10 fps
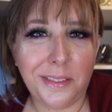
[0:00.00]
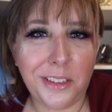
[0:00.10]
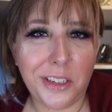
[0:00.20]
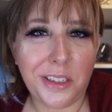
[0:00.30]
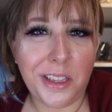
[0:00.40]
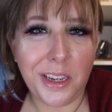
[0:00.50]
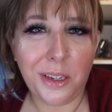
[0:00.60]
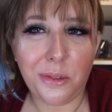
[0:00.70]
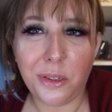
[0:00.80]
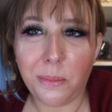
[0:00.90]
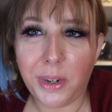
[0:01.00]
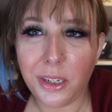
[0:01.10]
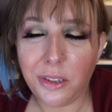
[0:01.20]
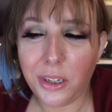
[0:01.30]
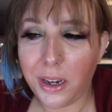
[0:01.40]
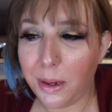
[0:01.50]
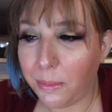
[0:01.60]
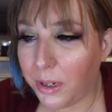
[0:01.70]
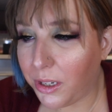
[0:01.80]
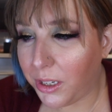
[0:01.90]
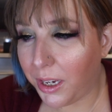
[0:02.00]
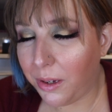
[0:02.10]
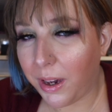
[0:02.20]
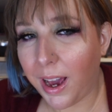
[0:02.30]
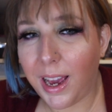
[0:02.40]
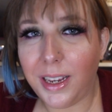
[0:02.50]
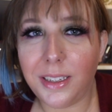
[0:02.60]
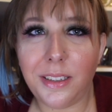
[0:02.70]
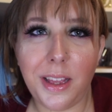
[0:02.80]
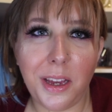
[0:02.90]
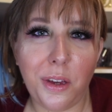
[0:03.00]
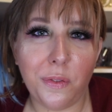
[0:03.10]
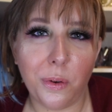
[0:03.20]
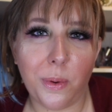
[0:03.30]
Just thank you so much. I appreciate you guys. Thank you for